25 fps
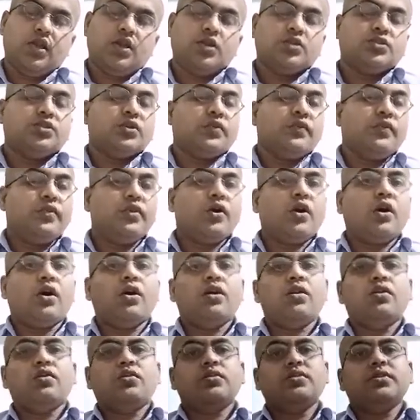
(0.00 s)
So we
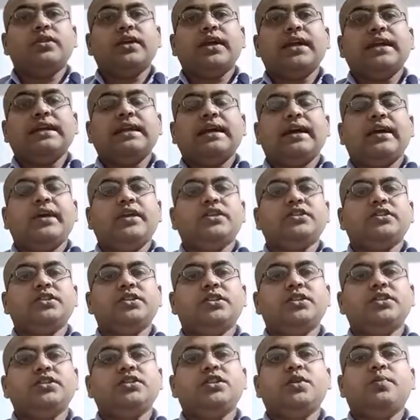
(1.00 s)
all know that digestion
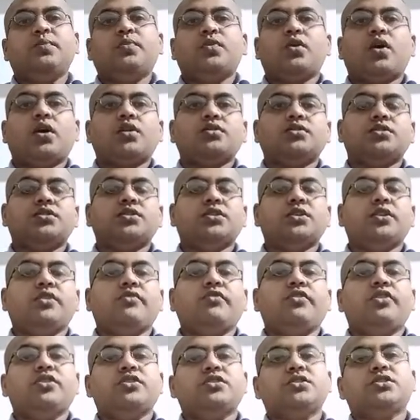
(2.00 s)
is the process in
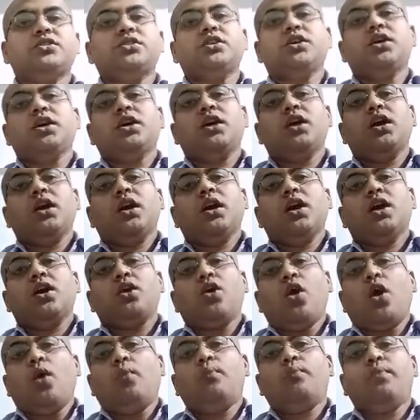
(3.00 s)
which
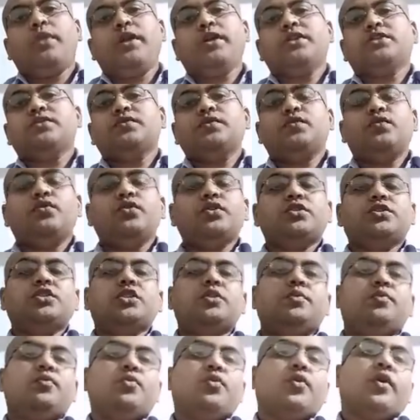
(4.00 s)
complex foods are
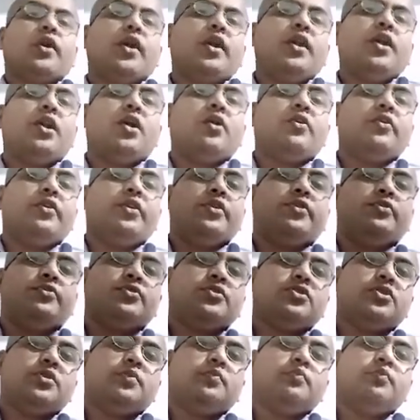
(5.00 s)
broken down into
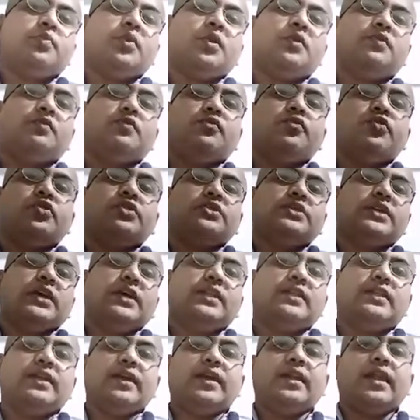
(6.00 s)
simple foods
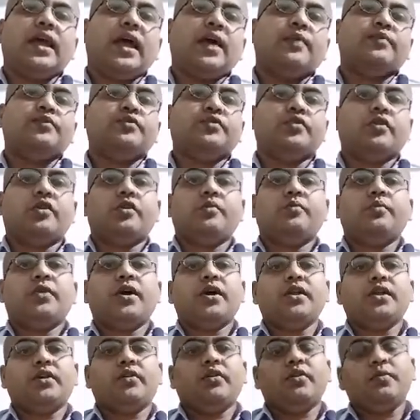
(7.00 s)
and then absorbed
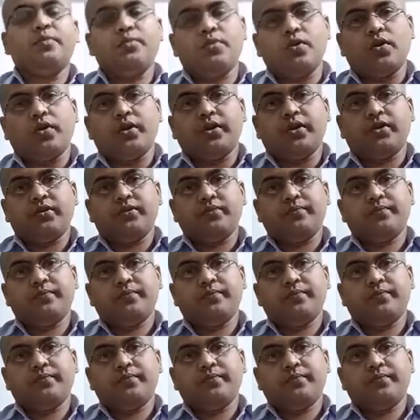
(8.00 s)
by our body.